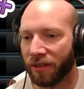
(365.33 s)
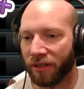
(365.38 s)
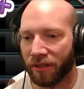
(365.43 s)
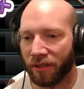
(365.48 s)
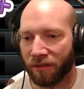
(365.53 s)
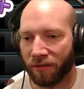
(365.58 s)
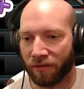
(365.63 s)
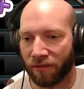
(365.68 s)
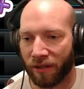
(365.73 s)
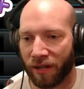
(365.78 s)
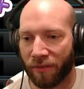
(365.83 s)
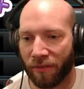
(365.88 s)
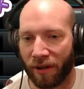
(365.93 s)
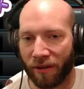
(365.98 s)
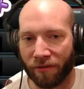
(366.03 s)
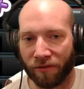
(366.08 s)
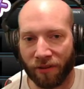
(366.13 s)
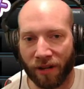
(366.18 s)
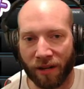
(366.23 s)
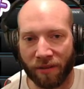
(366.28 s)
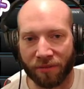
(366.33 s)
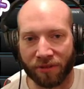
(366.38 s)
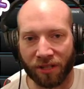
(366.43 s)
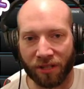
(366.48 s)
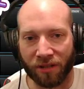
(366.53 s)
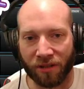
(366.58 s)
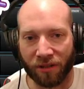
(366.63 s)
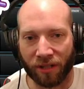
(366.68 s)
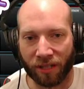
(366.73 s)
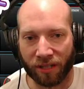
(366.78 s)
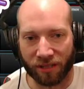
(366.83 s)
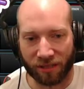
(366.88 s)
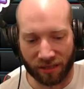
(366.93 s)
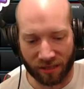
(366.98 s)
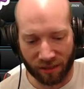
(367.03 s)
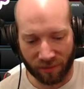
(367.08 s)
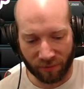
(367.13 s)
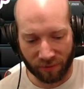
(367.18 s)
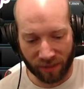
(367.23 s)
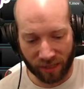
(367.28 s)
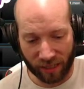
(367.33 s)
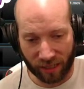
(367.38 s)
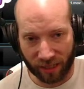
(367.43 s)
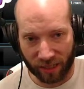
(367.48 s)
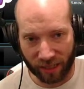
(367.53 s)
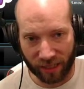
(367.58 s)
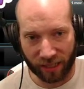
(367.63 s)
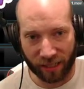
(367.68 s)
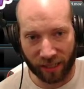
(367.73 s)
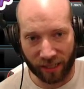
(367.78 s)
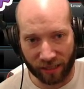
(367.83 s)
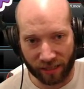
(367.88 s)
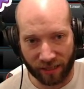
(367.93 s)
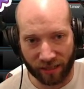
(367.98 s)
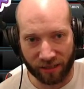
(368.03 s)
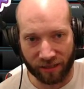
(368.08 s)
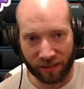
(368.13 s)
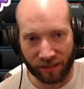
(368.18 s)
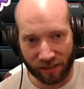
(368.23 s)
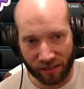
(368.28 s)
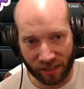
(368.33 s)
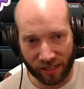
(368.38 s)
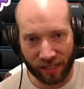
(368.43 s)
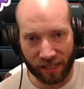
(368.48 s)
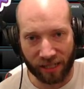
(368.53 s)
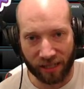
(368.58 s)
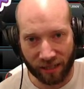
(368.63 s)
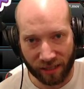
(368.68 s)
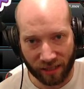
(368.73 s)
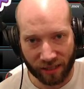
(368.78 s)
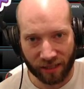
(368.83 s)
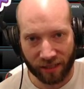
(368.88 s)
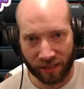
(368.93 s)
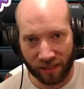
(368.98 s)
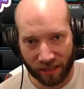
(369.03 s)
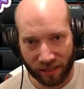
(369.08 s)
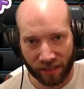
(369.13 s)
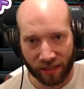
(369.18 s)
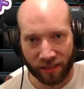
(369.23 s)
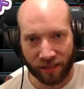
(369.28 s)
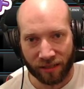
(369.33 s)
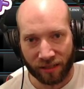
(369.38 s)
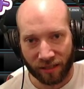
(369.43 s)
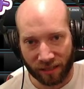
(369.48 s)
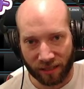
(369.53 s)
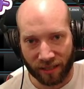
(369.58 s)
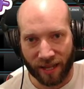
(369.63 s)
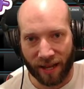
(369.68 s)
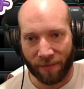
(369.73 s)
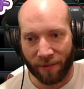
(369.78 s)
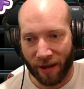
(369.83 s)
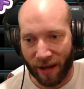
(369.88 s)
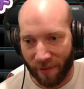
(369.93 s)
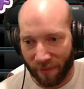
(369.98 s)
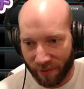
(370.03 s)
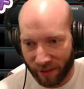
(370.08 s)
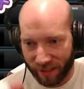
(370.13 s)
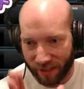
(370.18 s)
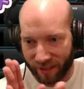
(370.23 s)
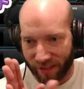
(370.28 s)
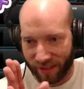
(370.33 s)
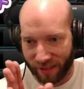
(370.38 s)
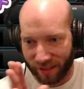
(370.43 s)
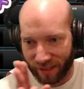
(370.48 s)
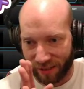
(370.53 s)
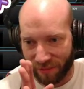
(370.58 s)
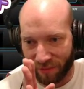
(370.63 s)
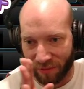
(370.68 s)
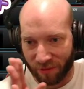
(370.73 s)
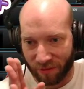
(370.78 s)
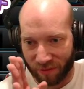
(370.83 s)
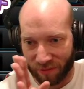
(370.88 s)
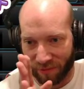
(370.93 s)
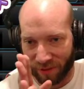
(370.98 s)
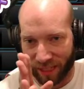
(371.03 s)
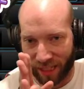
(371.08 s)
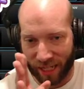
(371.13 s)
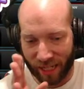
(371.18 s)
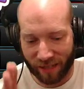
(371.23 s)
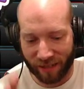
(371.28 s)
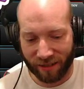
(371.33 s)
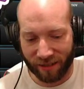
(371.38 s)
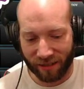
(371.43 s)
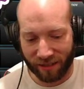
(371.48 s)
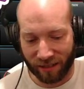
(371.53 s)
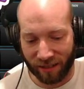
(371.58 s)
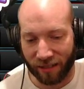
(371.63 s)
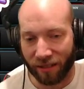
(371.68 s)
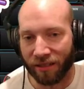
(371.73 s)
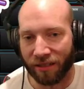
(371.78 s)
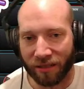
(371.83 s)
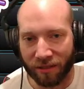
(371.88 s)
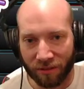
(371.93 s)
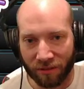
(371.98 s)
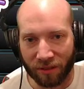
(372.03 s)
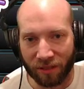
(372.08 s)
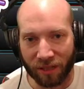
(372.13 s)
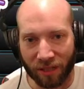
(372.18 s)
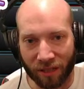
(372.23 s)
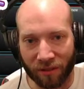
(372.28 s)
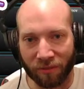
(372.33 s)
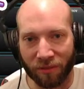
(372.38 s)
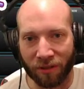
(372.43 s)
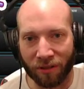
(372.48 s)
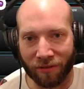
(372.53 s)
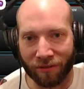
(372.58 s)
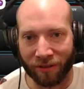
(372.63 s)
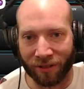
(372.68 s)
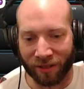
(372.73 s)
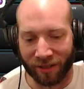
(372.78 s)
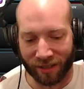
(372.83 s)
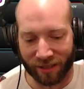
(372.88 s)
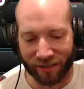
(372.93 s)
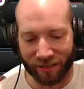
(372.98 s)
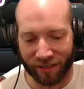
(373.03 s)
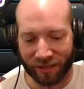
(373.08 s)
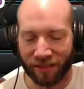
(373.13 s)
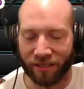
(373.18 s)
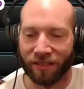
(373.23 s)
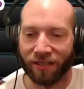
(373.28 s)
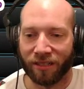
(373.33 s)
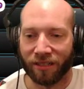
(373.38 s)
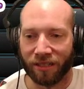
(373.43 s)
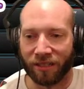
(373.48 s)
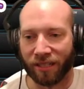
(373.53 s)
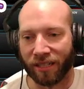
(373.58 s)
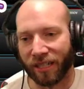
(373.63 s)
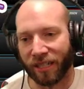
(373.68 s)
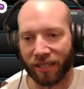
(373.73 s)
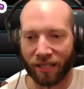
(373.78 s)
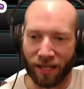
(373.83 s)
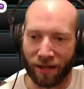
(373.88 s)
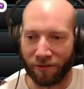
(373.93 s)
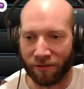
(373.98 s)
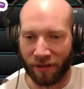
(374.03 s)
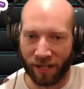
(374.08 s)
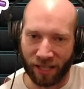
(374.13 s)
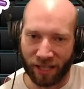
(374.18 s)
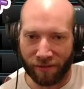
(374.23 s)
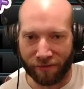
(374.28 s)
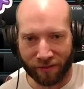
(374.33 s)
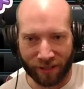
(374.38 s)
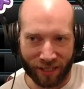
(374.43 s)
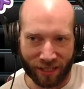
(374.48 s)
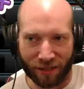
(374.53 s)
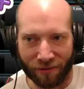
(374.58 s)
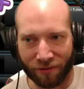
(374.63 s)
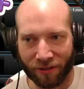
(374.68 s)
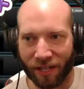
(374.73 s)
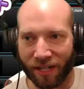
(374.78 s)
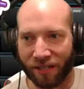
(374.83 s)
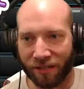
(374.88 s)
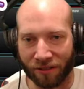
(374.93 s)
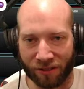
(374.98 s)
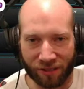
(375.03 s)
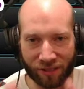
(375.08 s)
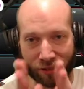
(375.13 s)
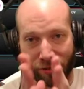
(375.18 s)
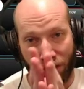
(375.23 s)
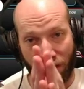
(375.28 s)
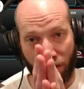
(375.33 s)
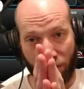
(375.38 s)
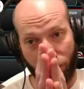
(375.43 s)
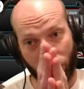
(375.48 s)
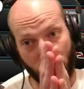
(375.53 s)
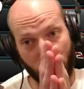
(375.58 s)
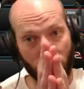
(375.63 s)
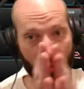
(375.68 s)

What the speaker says: frame by frame, so you can simply click until you see the clap happen, and then just move them together until you can move you can hit left, right, left, right, left, right, and you'll see yourself going